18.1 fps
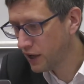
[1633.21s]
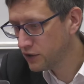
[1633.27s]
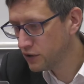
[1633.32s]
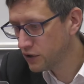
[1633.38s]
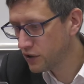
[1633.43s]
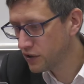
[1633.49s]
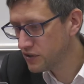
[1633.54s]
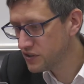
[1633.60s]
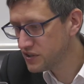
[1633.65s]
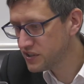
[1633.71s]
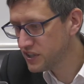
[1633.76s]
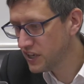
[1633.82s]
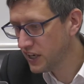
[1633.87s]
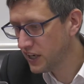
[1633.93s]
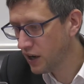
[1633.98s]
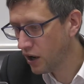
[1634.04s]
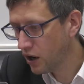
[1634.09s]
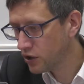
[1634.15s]
And you can
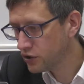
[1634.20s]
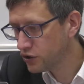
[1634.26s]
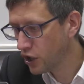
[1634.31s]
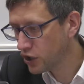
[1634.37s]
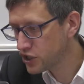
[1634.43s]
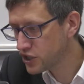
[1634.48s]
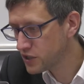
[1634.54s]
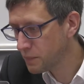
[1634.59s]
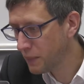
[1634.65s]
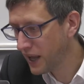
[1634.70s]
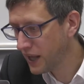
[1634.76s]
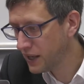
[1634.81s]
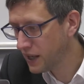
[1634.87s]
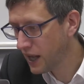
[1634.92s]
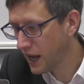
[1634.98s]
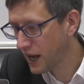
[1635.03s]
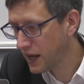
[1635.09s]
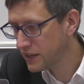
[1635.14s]
see Dutch
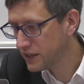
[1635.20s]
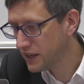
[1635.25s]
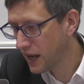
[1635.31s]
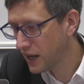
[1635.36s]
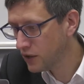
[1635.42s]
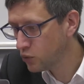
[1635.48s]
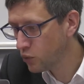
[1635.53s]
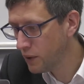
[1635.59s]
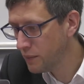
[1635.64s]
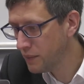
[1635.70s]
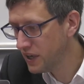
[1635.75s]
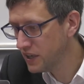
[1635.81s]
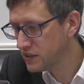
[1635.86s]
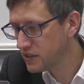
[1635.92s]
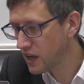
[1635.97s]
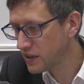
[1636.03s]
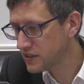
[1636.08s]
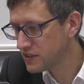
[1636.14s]
men and
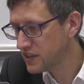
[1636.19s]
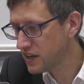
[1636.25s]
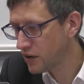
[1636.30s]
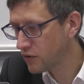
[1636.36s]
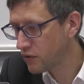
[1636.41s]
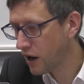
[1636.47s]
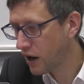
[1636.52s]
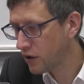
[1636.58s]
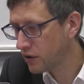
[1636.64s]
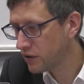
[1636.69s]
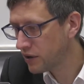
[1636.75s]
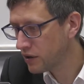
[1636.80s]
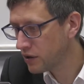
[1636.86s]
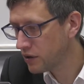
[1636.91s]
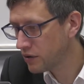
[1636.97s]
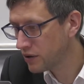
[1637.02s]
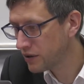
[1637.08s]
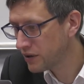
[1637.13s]
women dancing
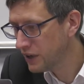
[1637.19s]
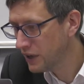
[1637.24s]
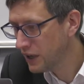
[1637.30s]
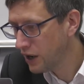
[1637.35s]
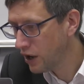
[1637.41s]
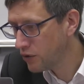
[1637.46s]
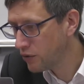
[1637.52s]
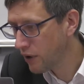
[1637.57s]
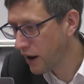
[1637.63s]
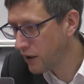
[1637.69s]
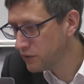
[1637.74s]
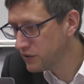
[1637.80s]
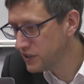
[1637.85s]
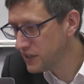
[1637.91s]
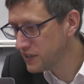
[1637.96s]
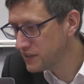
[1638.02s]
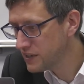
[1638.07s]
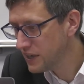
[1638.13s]

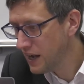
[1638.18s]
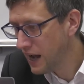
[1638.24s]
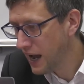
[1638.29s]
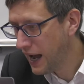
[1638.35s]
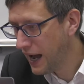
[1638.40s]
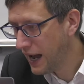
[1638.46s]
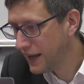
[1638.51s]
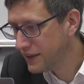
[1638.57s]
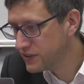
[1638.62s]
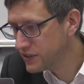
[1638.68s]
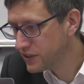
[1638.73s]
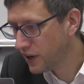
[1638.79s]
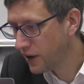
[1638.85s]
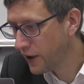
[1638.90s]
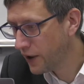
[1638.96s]
around it and